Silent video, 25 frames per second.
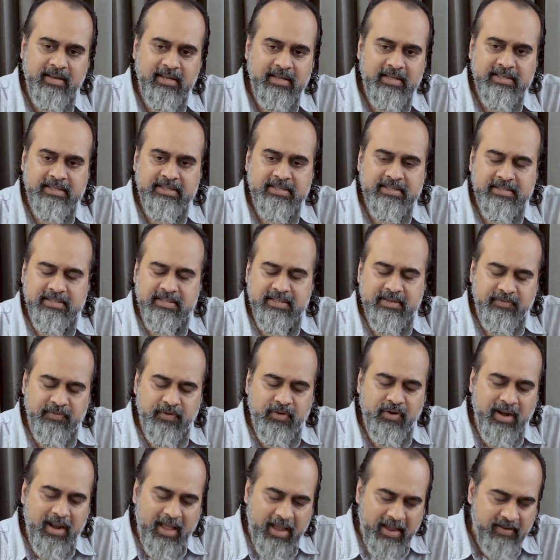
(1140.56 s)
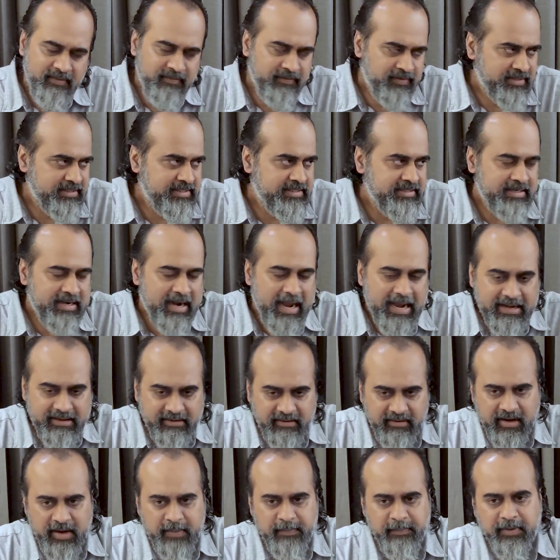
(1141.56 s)
is
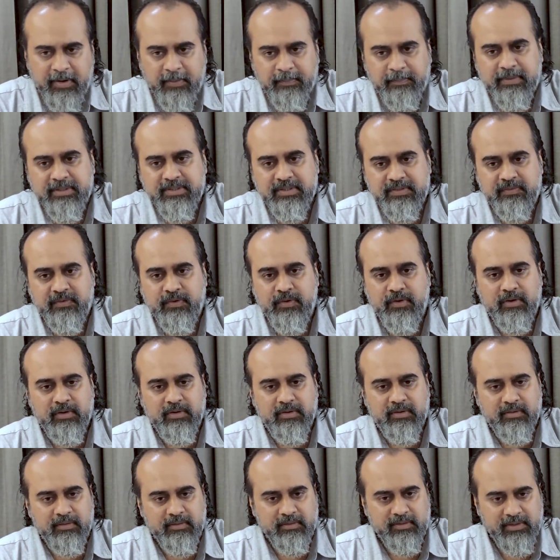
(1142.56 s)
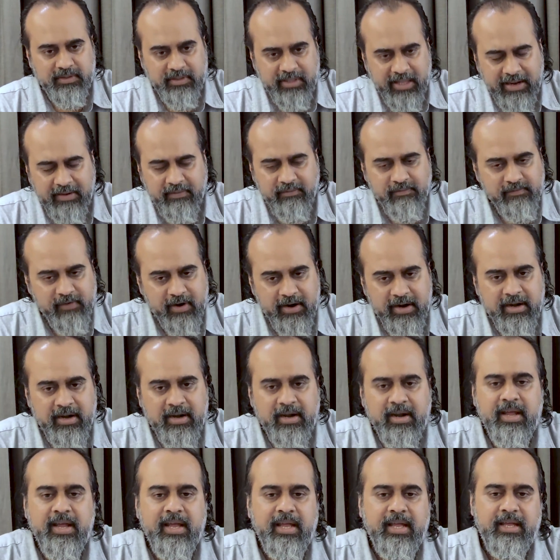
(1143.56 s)
rightly purposeful, then
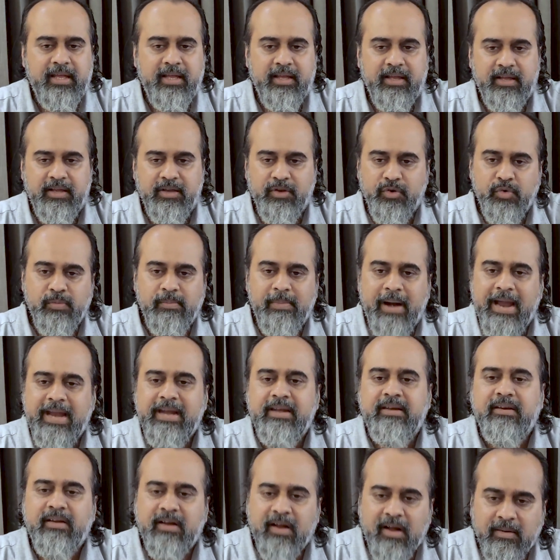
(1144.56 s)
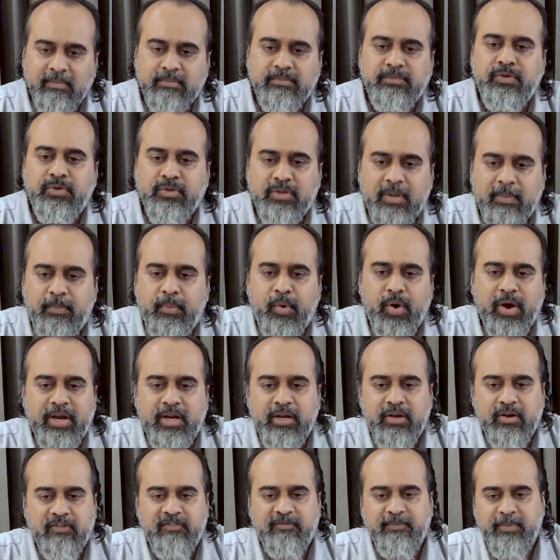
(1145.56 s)
one day you might come to the
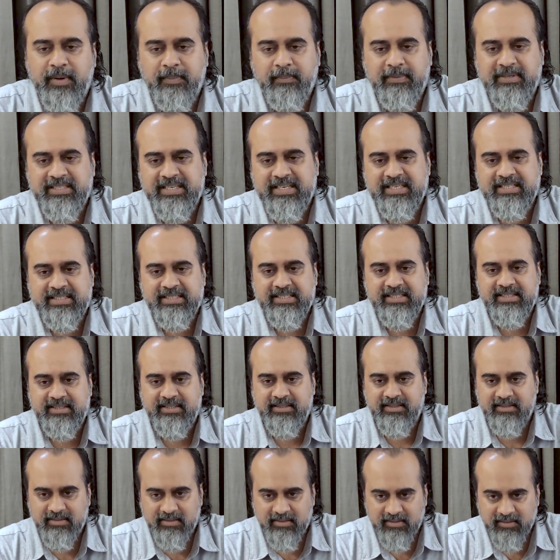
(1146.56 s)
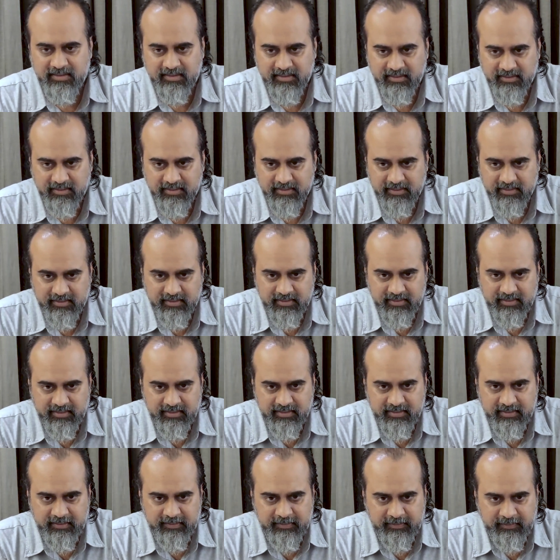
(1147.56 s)
point of purposelessness.
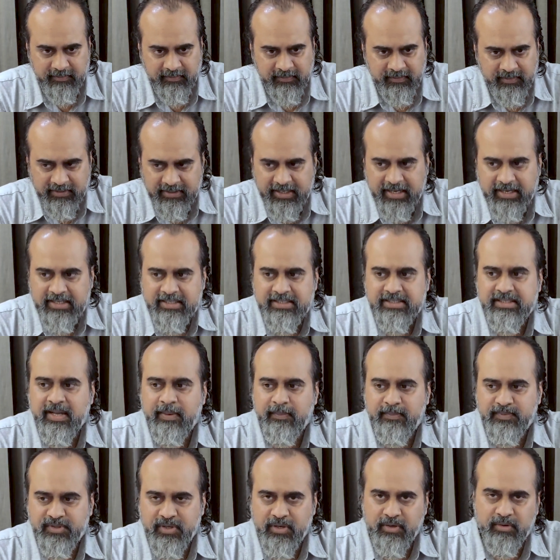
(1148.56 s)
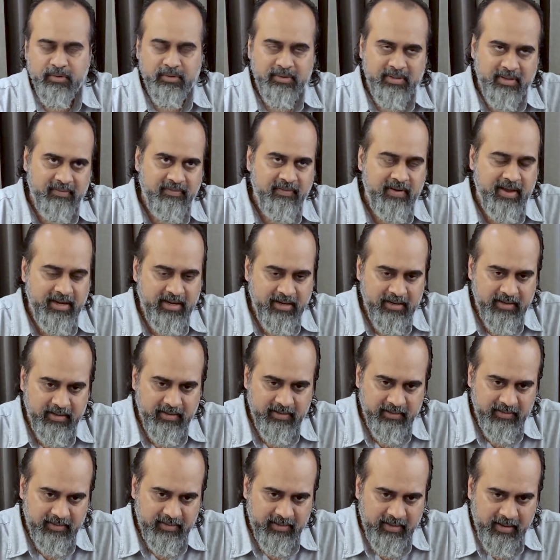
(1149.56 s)
That is the absolute, the
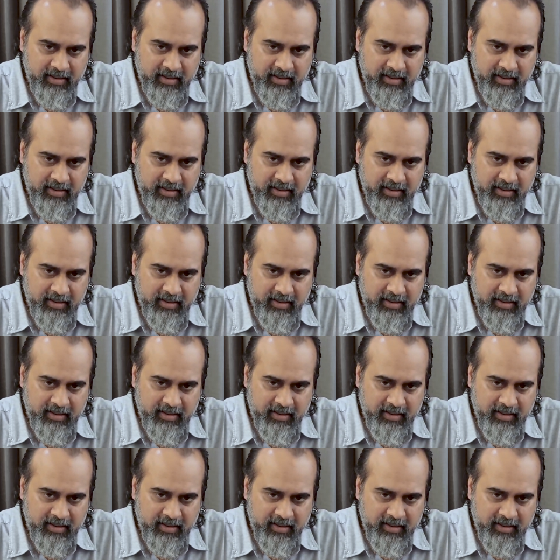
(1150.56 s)
final.